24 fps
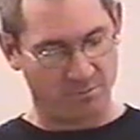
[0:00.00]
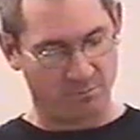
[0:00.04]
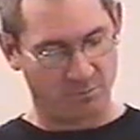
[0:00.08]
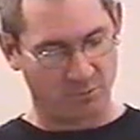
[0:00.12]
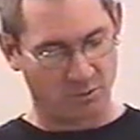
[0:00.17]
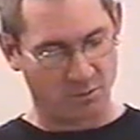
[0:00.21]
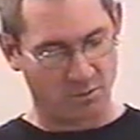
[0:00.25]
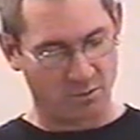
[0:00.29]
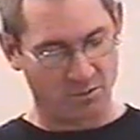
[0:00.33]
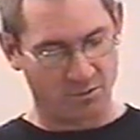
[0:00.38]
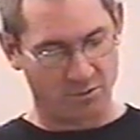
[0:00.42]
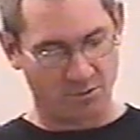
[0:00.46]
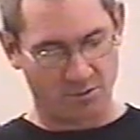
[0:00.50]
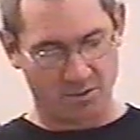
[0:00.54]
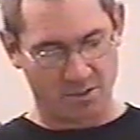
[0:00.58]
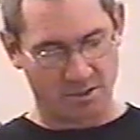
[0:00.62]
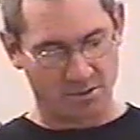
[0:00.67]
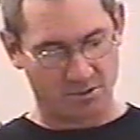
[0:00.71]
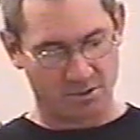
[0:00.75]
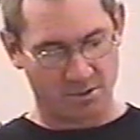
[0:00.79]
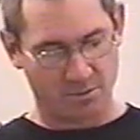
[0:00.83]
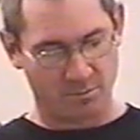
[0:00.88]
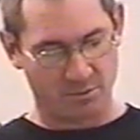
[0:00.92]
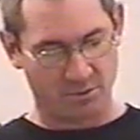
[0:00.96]
Lord, do not
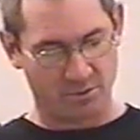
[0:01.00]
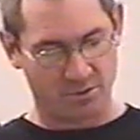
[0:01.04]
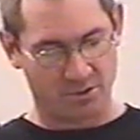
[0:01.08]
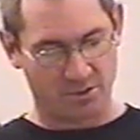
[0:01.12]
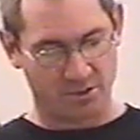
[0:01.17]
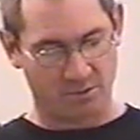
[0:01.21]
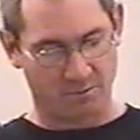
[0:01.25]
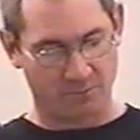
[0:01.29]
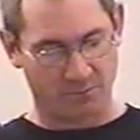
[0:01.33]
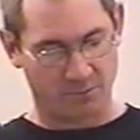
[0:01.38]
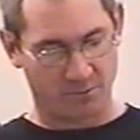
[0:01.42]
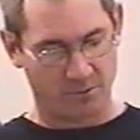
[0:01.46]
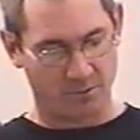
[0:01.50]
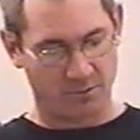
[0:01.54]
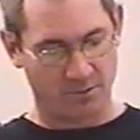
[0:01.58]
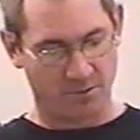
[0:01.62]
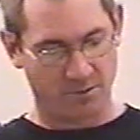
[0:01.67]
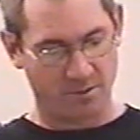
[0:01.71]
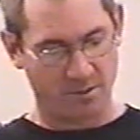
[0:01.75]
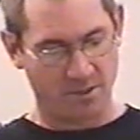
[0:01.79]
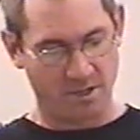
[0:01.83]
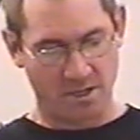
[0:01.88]
trouble yourself further.